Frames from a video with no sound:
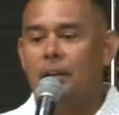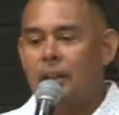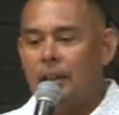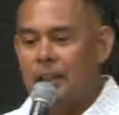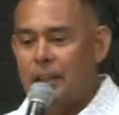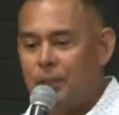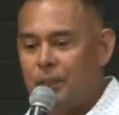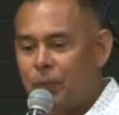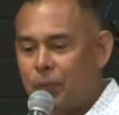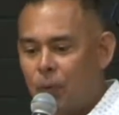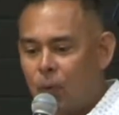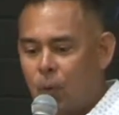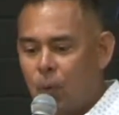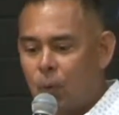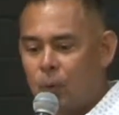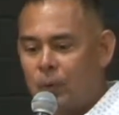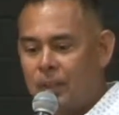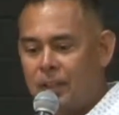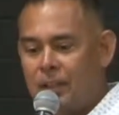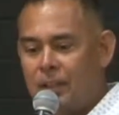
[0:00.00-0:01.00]
if
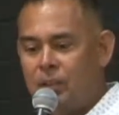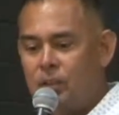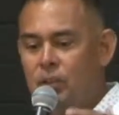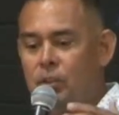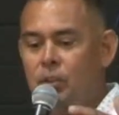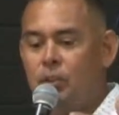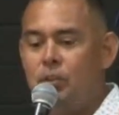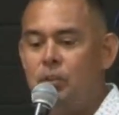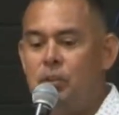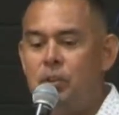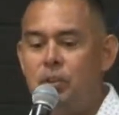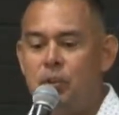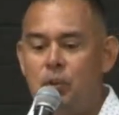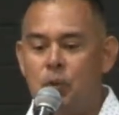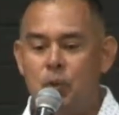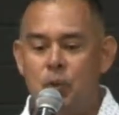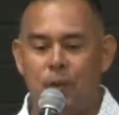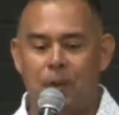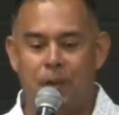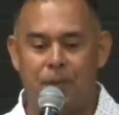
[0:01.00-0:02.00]
only you
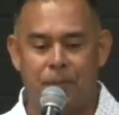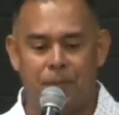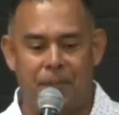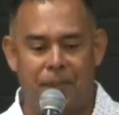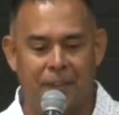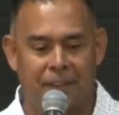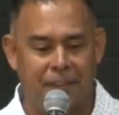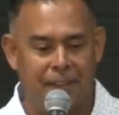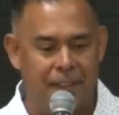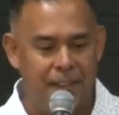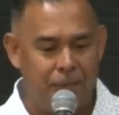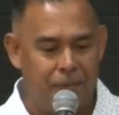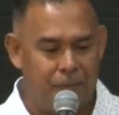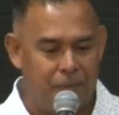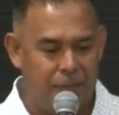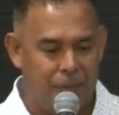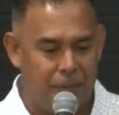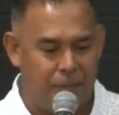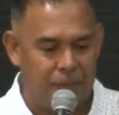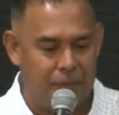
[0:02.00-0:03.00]
knew of the
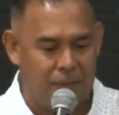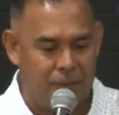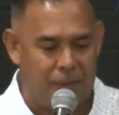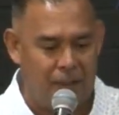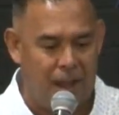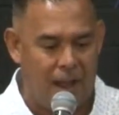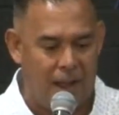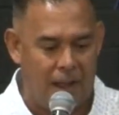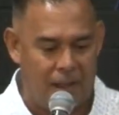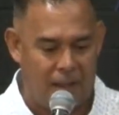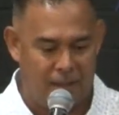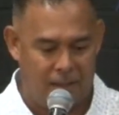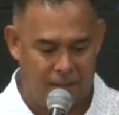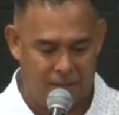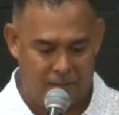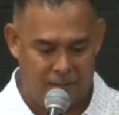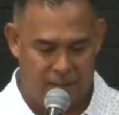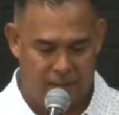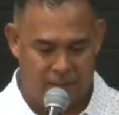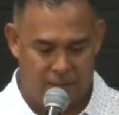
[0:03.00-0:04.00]
gift of God
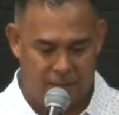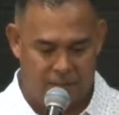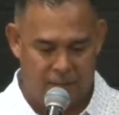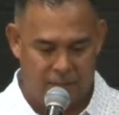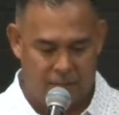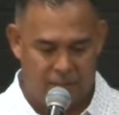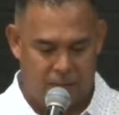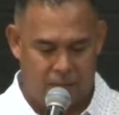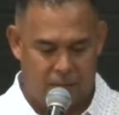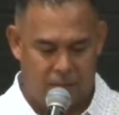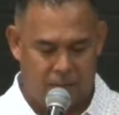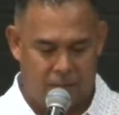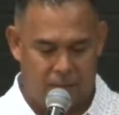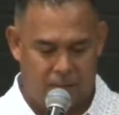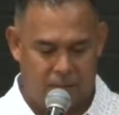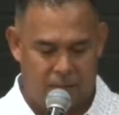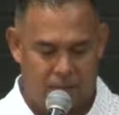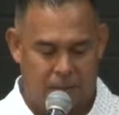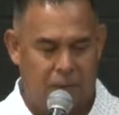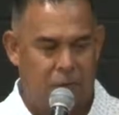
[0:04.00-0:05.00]

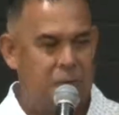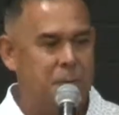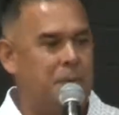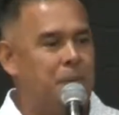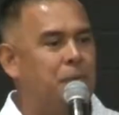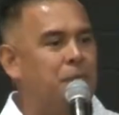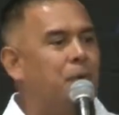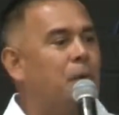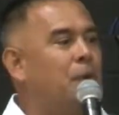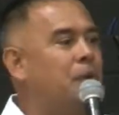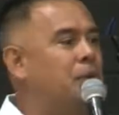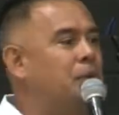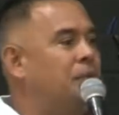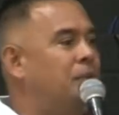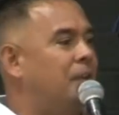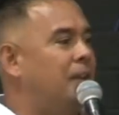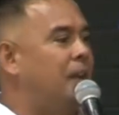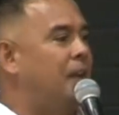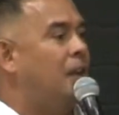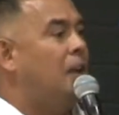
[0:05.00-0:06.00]
that was before you
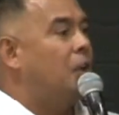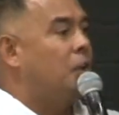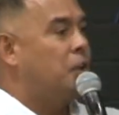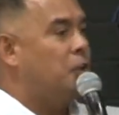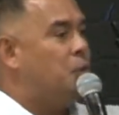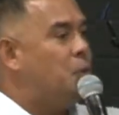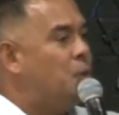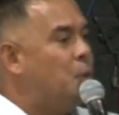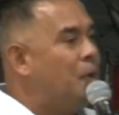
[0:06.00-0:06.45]
today, you